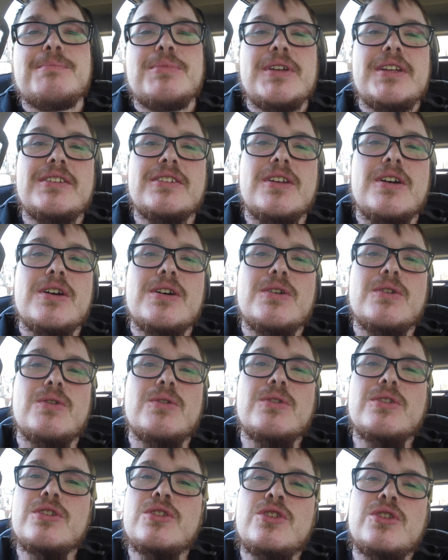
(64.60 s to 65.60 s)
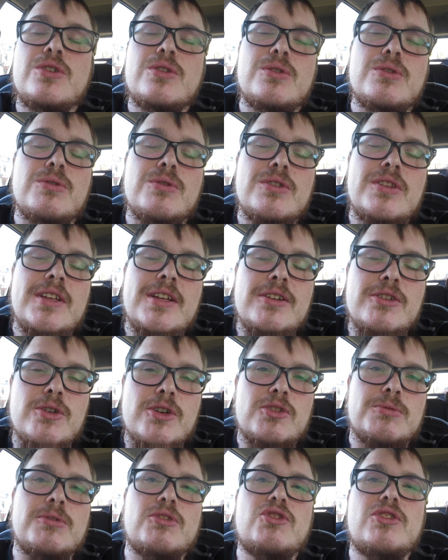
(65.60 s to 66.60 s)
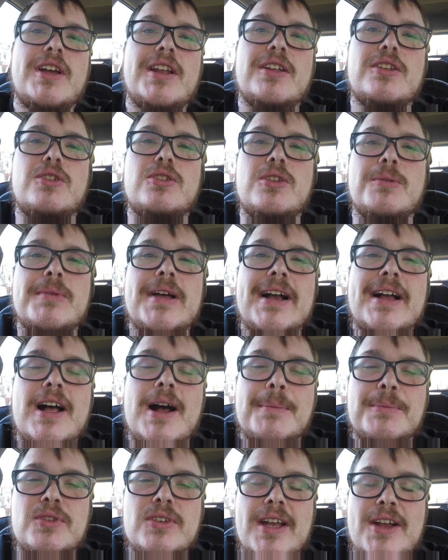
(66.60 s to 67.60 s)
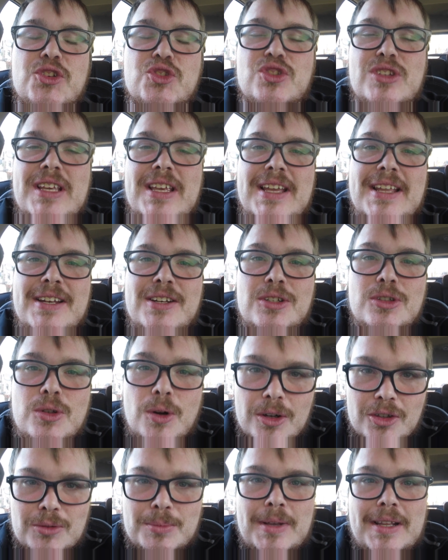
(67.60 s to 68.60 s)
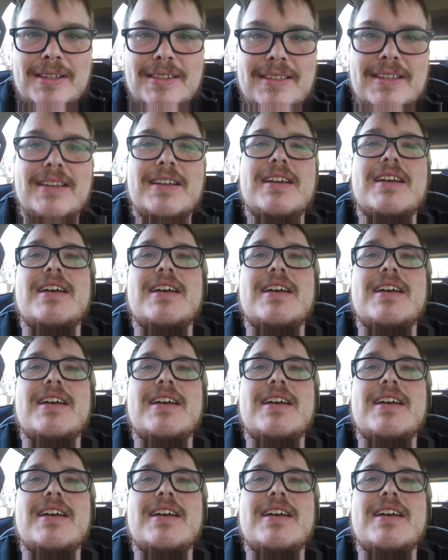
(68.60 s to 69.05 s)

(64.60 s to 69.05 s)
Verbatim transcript: please go to the endorsements channel, youtube.com slash the endorsement,